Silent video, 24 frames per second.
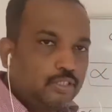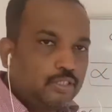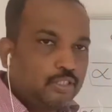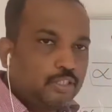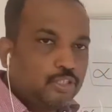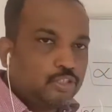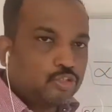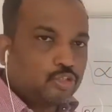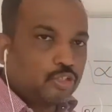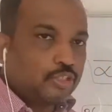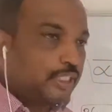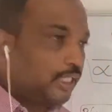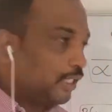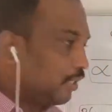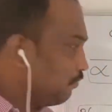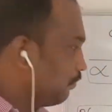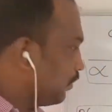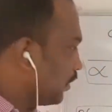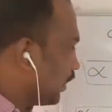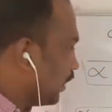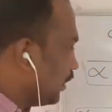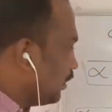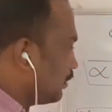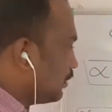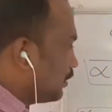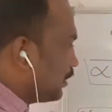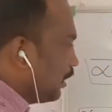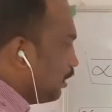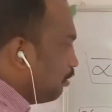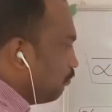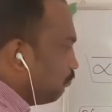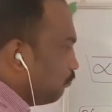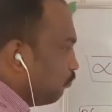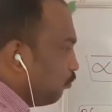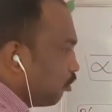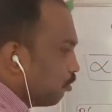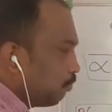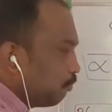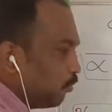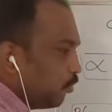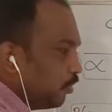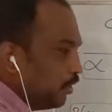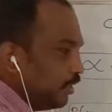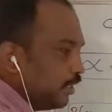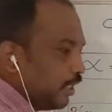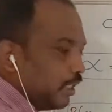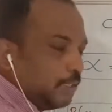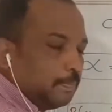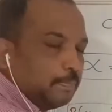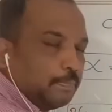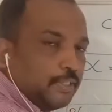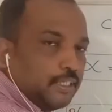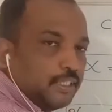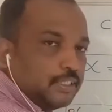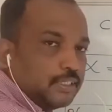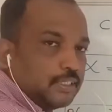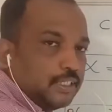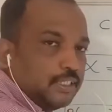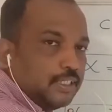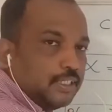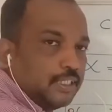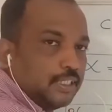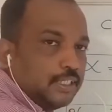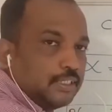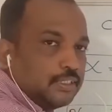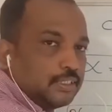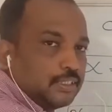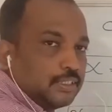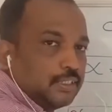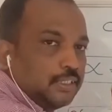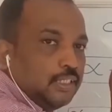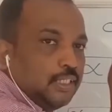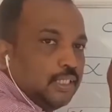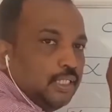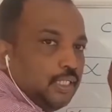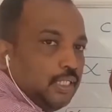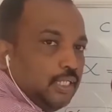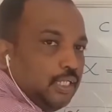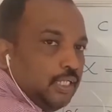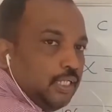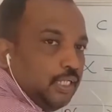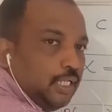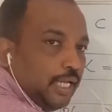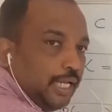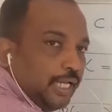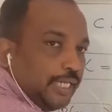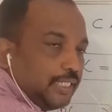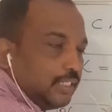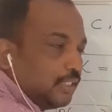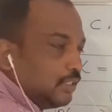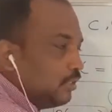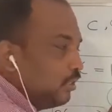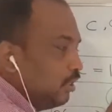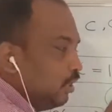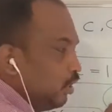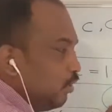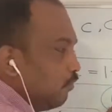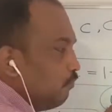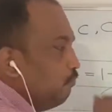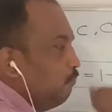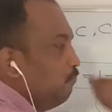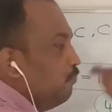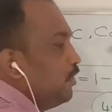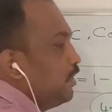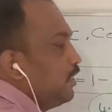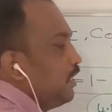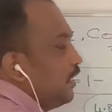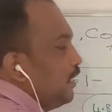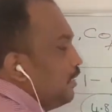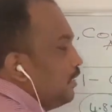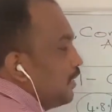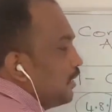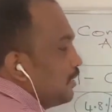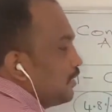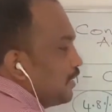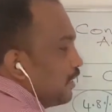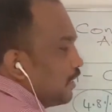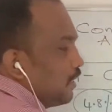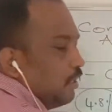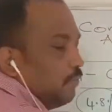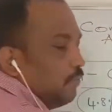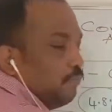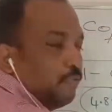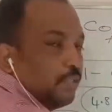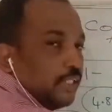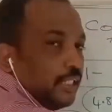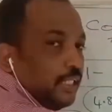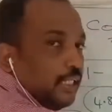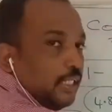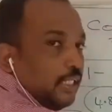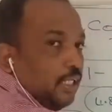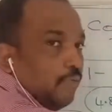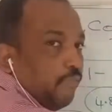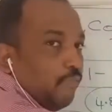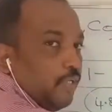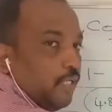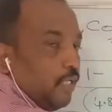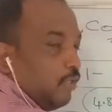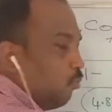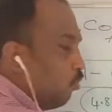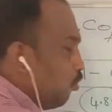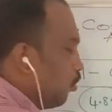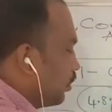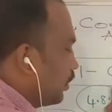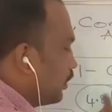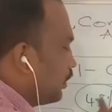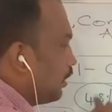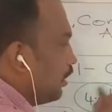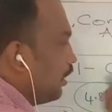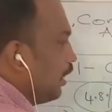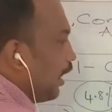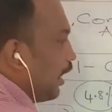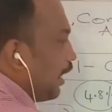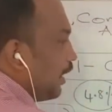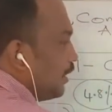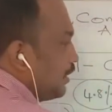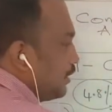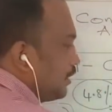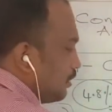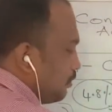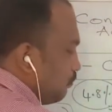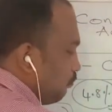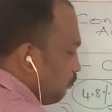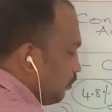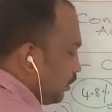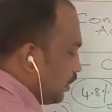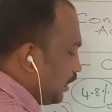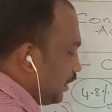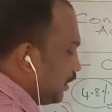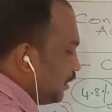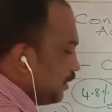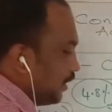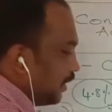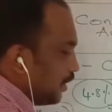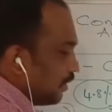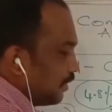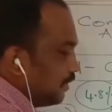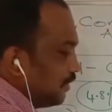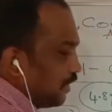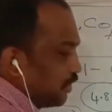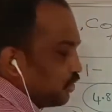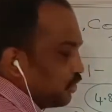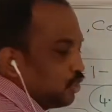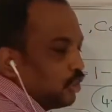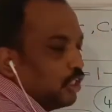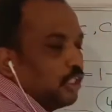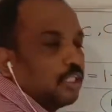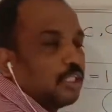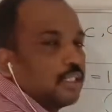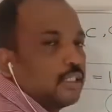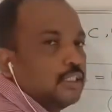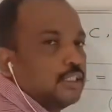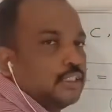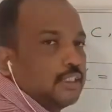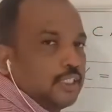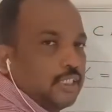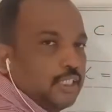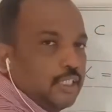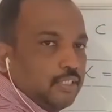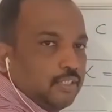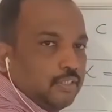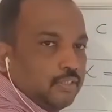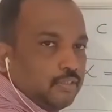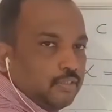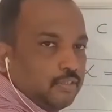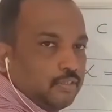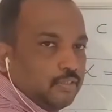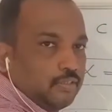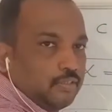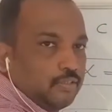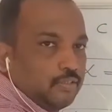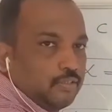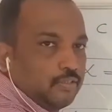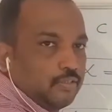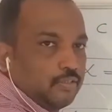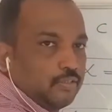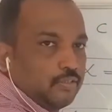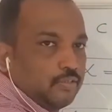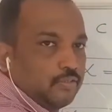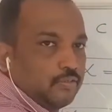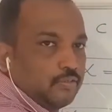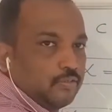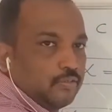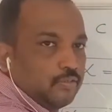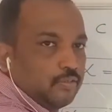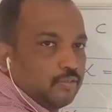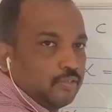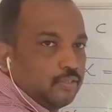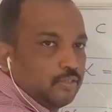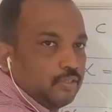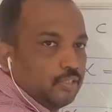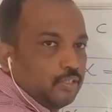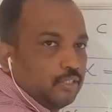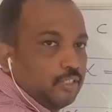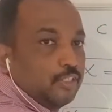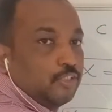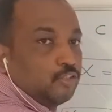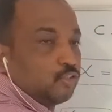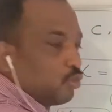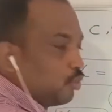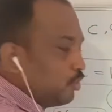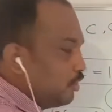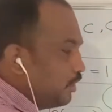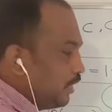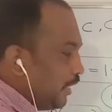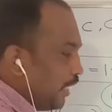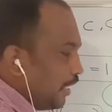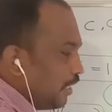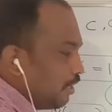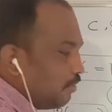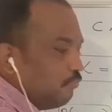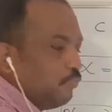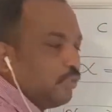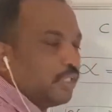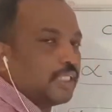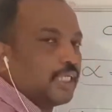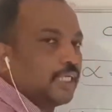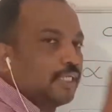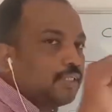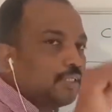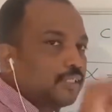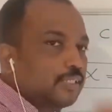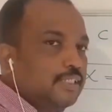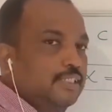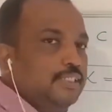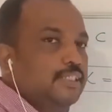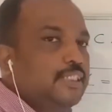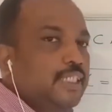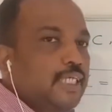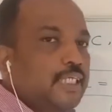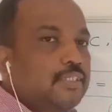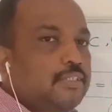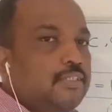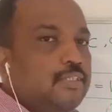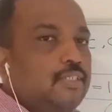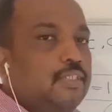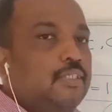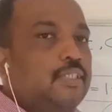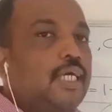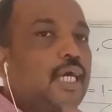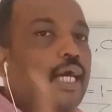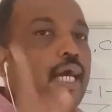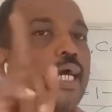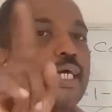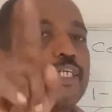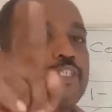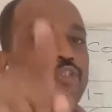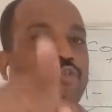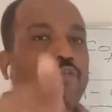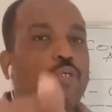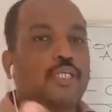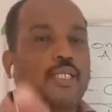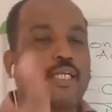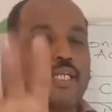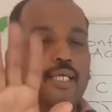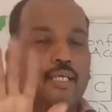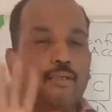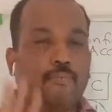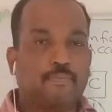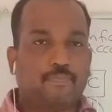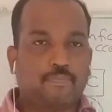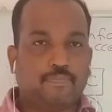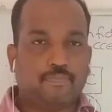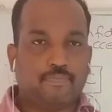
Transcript: So there we can say 4.8% is lying within the significant level, or it lies within the rejection region. So there we can reject the actual claim.